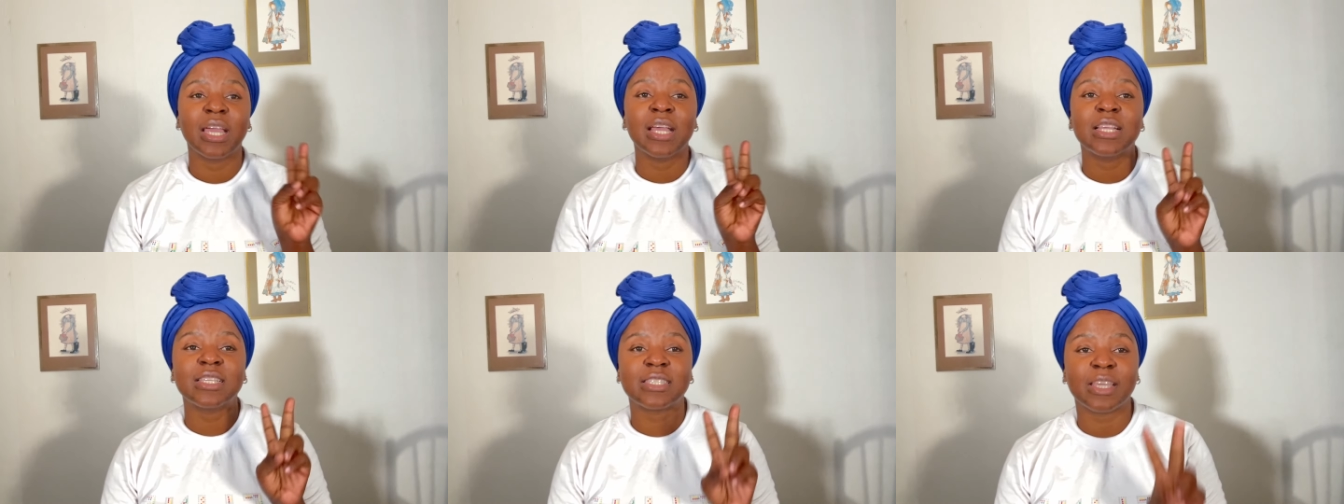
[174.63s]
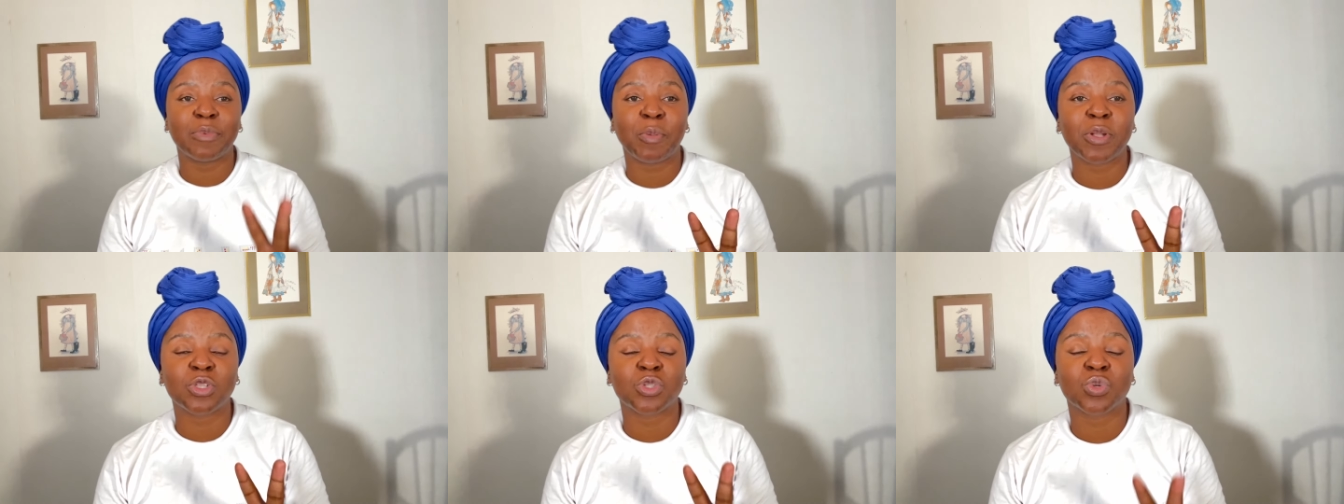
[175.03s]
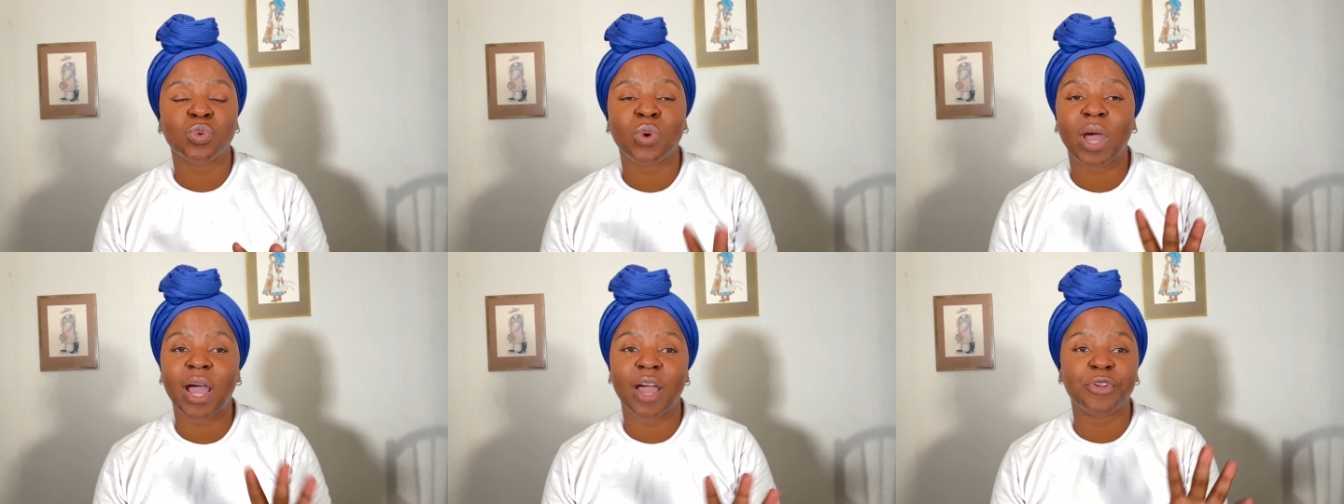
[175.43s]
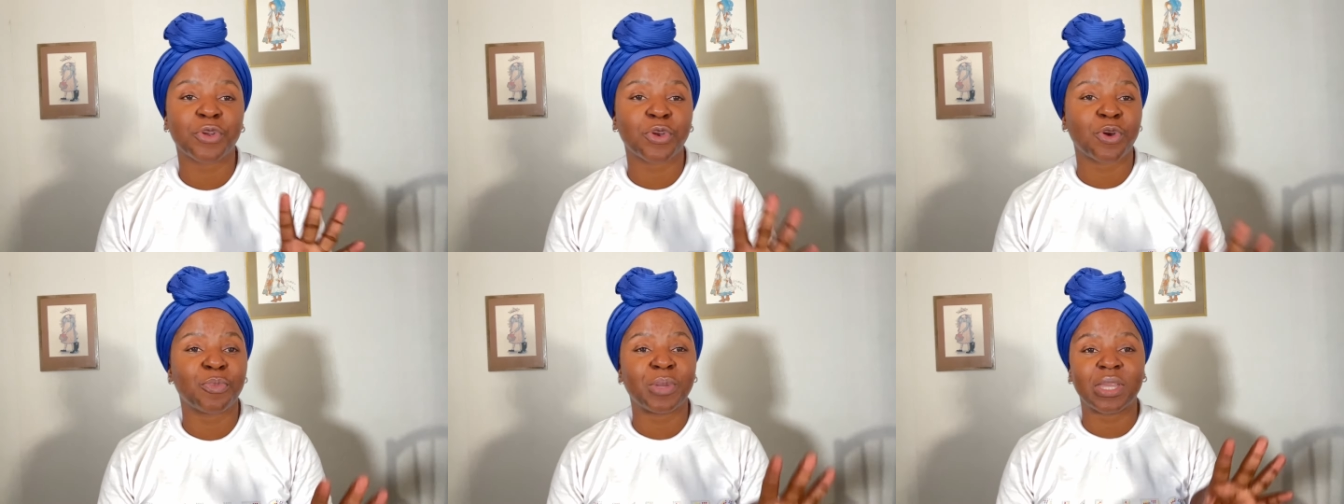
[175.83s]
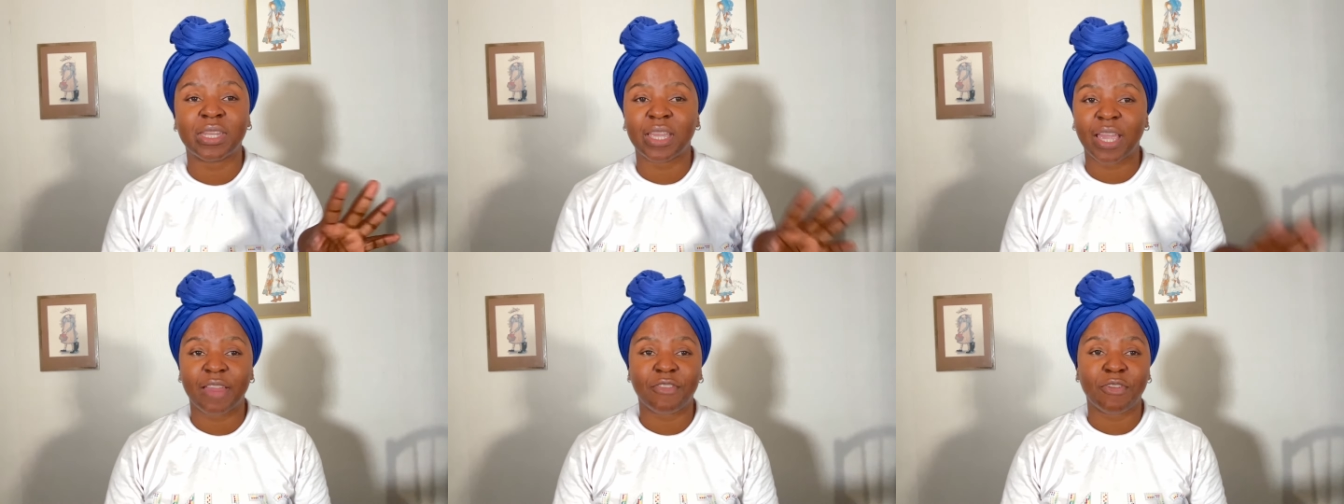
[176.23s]
Step number two, I
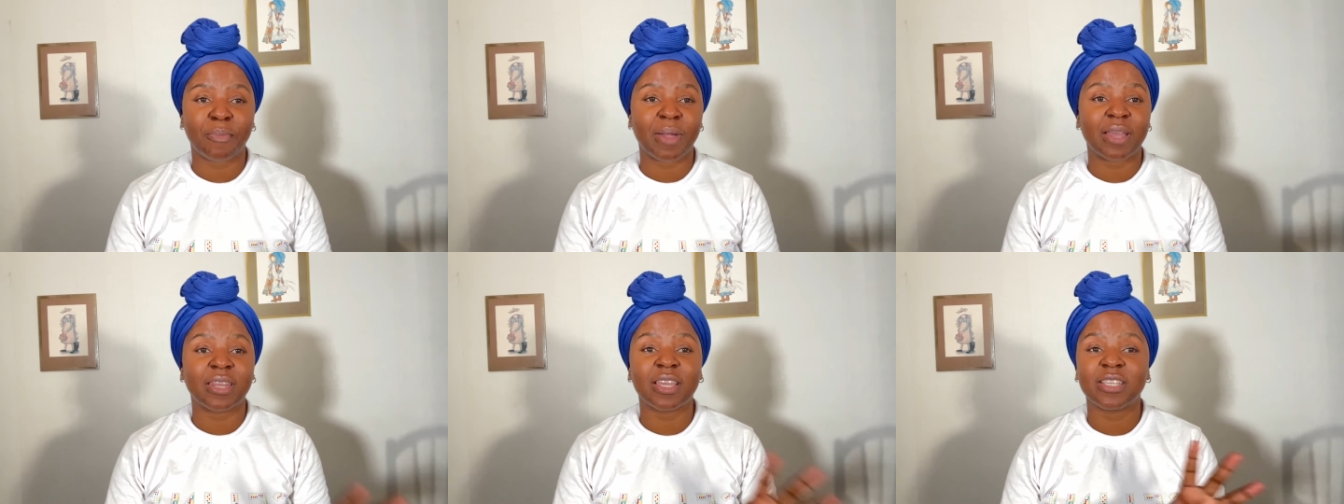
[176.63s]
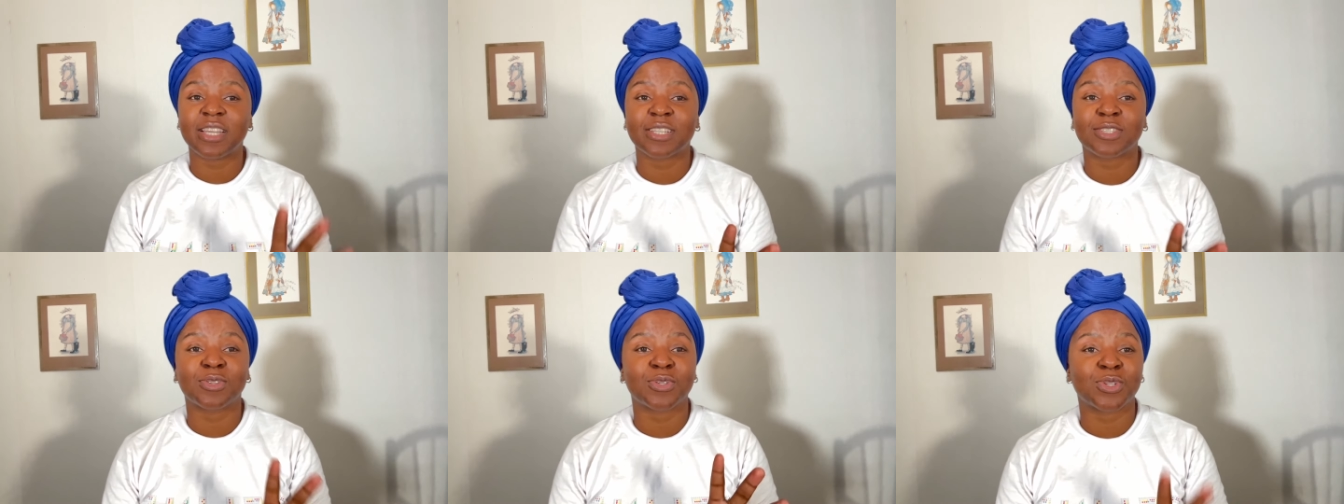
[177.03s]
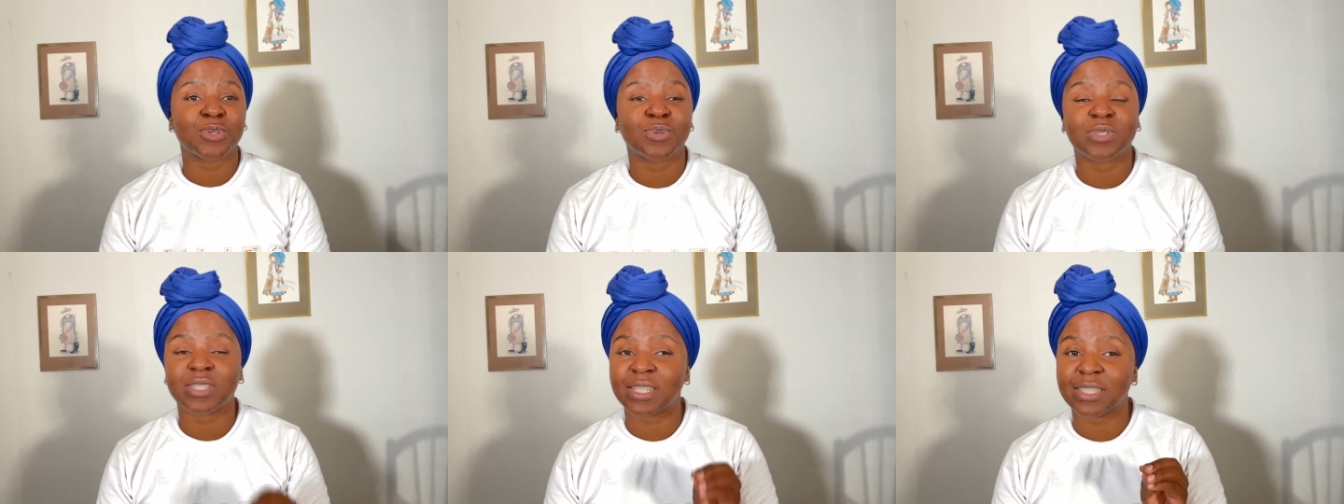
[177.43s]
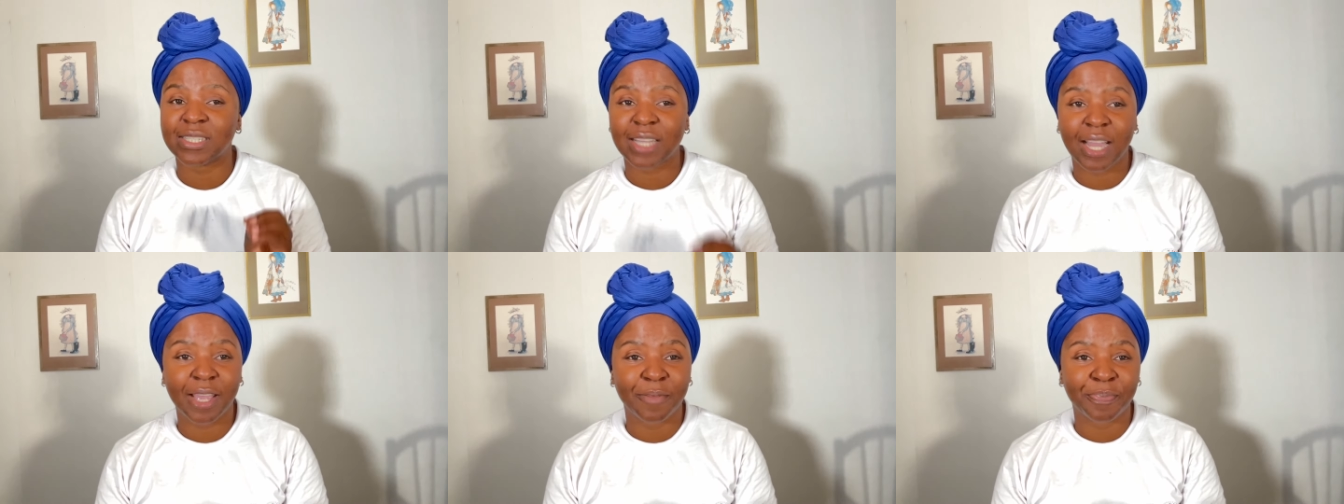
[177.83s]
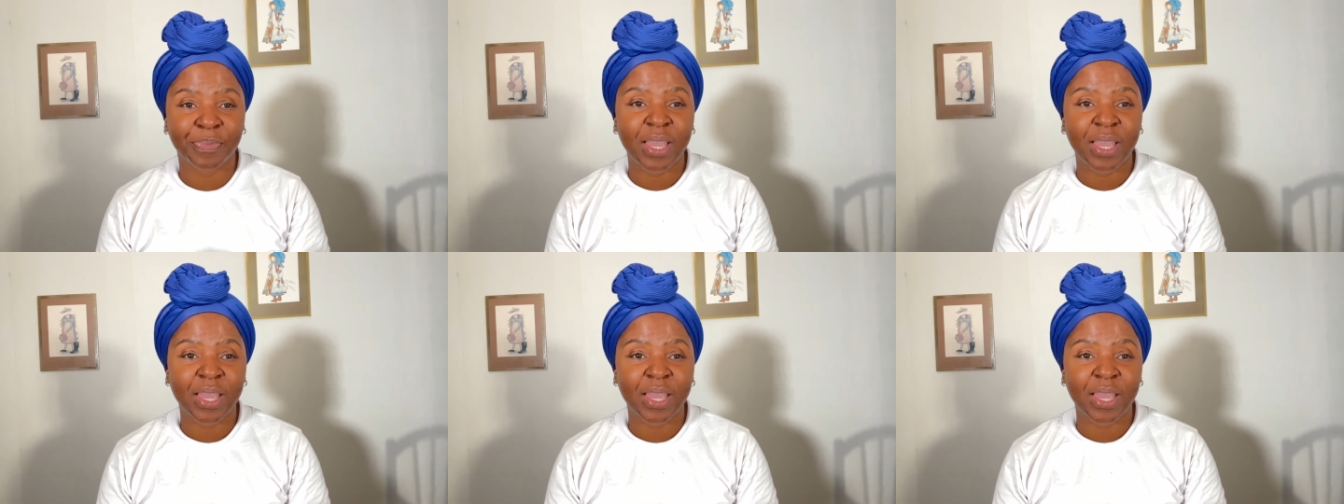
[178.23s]
recommend everybody just to choose the time.